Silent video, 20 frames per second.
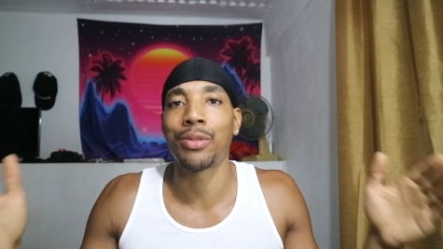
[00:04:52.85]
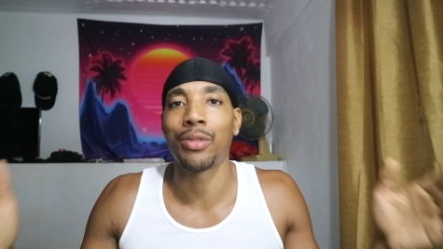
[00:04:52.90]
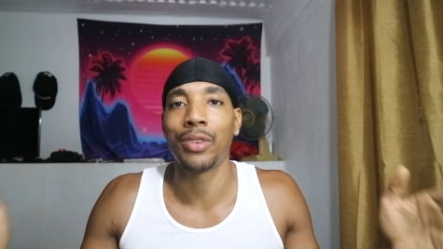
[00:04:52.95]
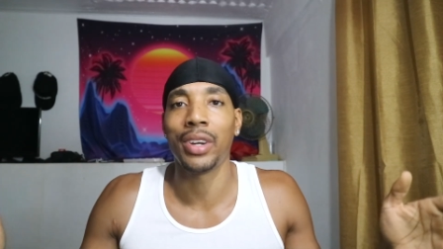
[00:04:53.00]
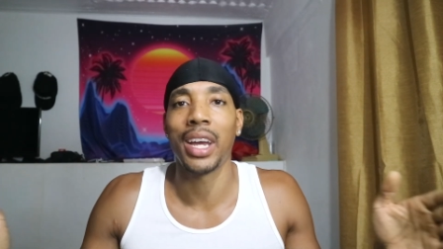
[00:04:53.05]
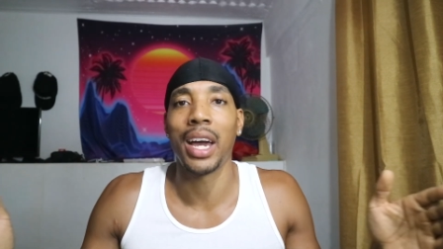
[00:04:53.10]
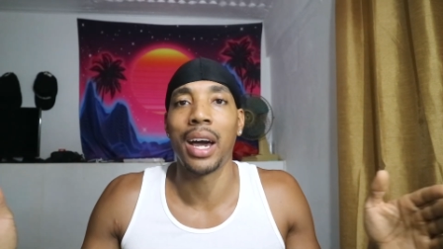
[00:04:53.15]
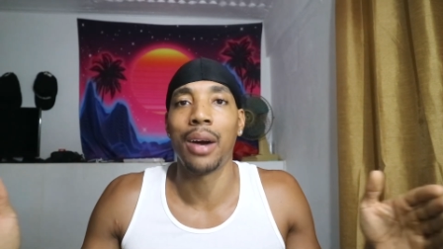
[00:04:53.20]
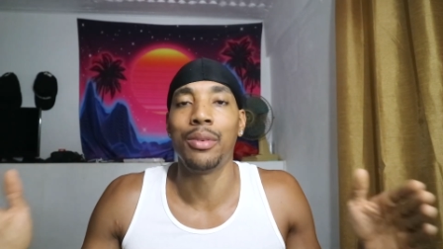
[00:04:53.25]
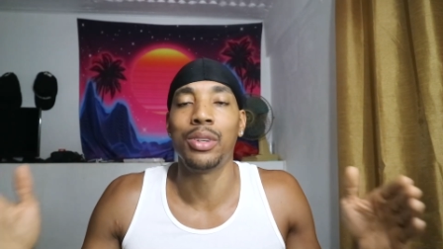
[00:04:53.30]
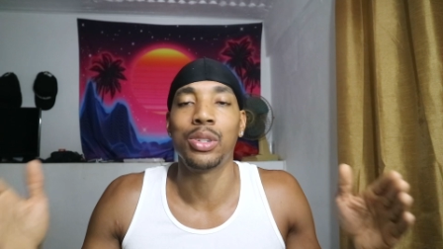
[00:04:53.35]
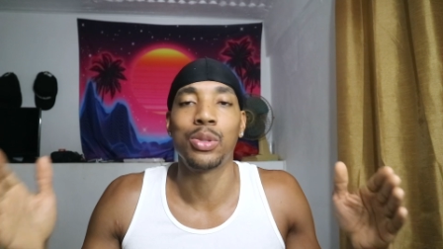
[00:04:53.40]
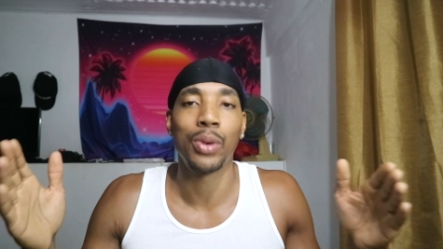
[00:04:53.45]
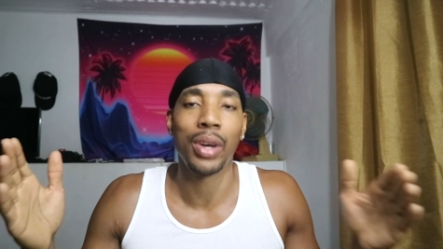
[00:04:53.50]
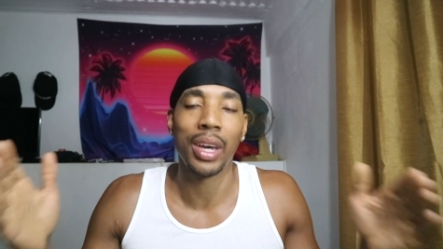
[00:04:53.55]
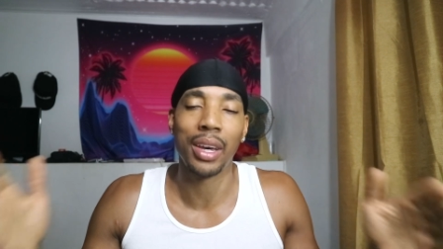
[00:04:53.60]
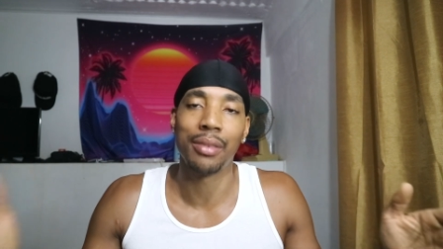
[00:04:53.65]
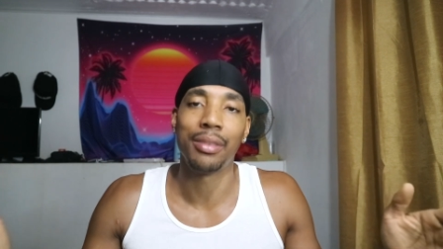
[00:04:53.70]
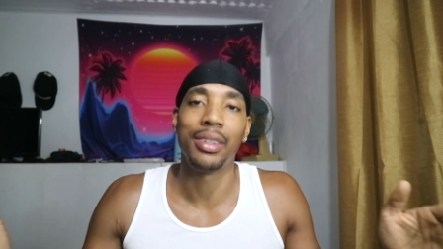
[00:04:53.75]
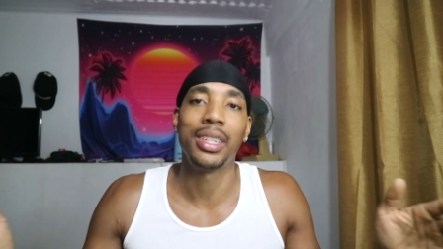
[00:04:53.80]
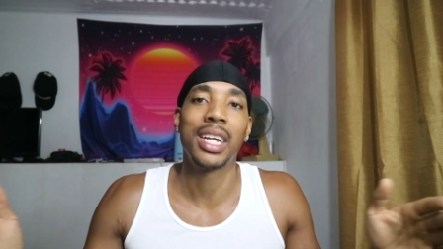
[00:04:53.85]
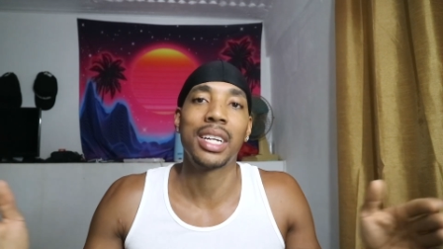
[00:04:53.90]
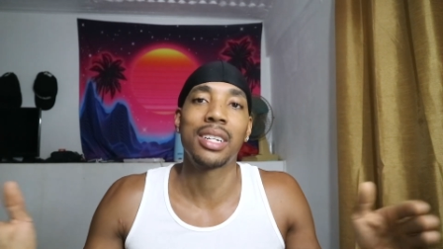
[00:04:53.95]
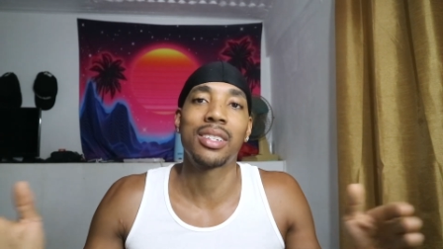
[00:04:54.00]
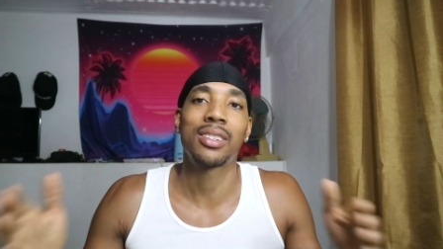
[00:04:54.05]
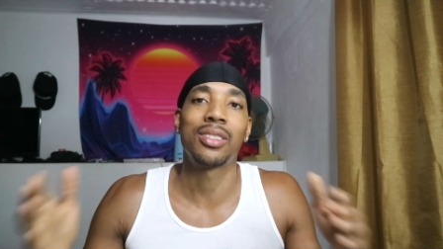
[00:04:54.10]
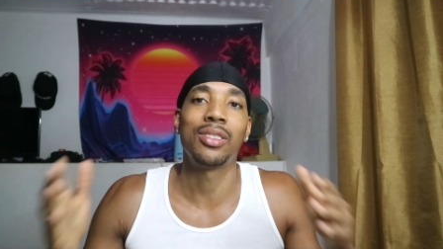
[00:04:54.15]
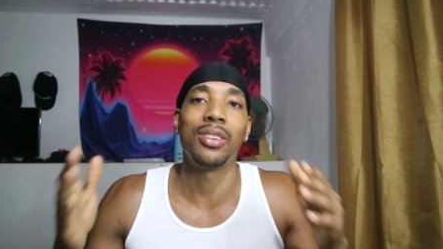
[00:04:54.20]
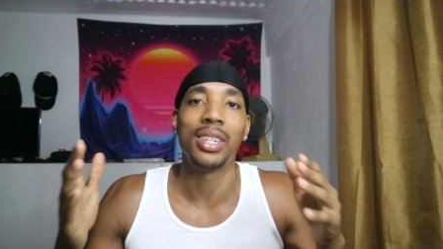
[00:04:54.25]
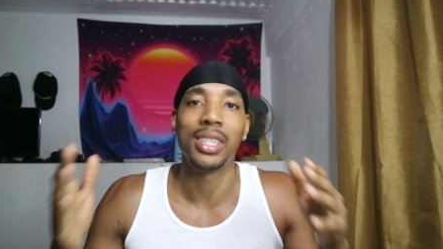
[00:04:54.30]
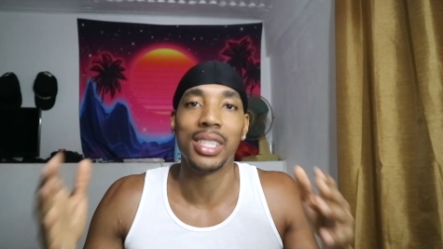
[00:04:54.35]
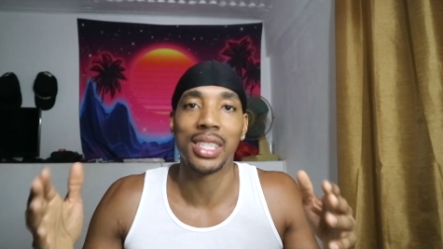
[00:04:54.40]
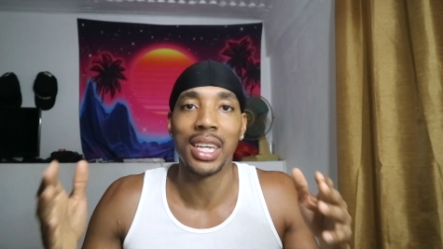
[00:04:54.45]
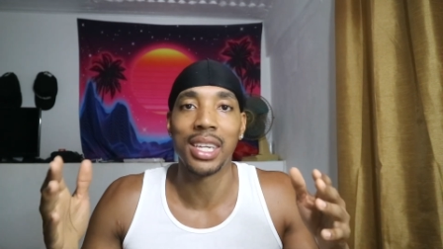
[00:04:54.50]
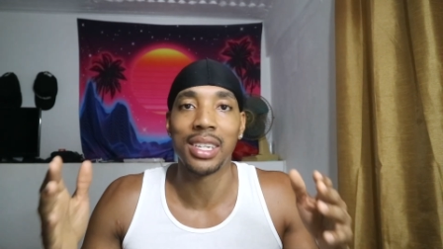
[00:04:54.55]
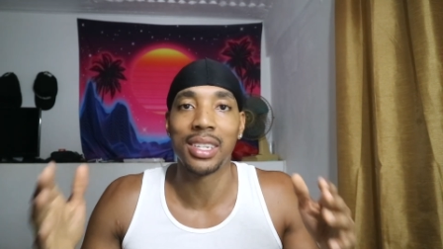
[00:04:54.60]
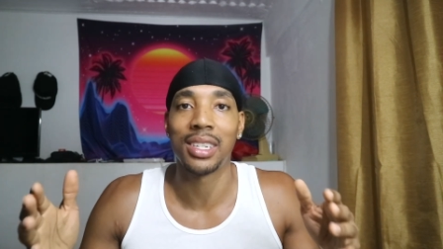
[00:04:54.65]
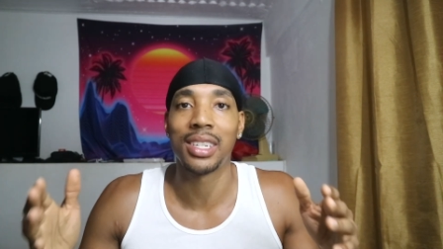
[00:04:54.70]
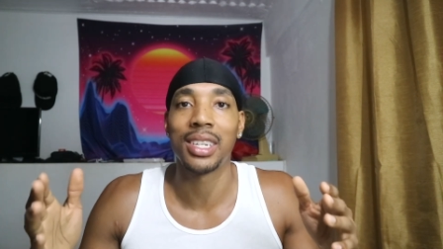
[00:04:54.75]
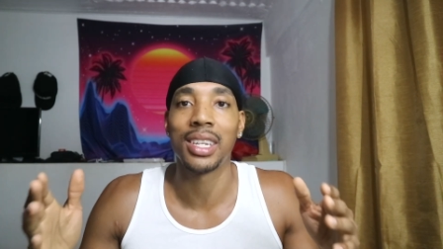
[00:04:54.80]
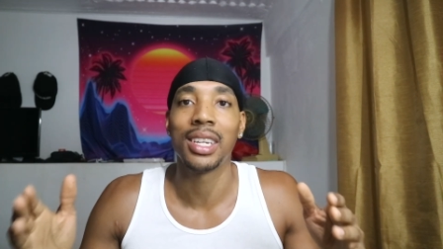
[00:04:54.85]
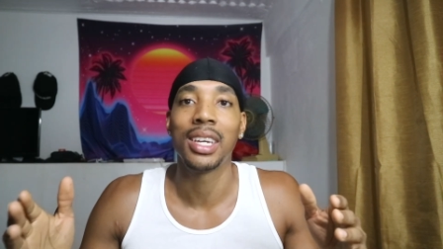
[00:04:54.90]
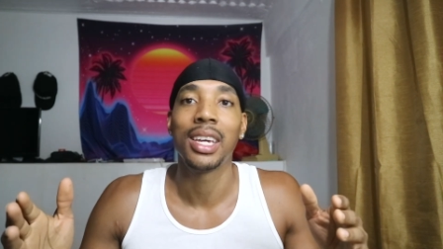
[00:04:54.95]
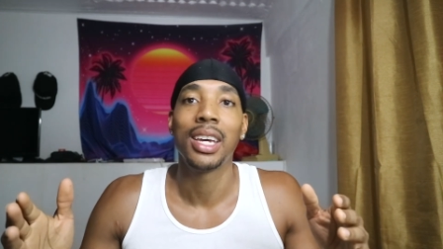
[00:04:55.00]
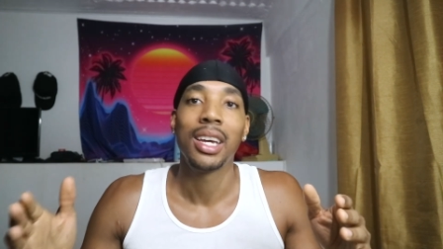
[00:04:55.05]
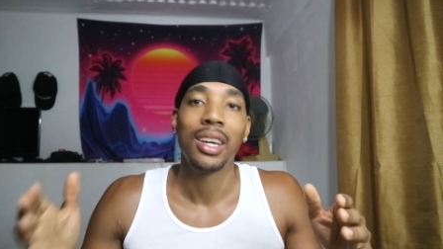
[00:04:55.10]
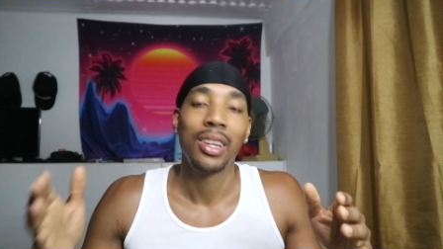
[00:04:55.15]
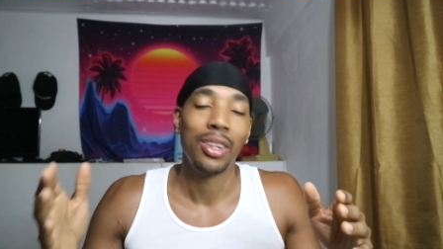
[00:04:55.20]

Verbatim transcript: 3 hours, whatever. That's not intensity.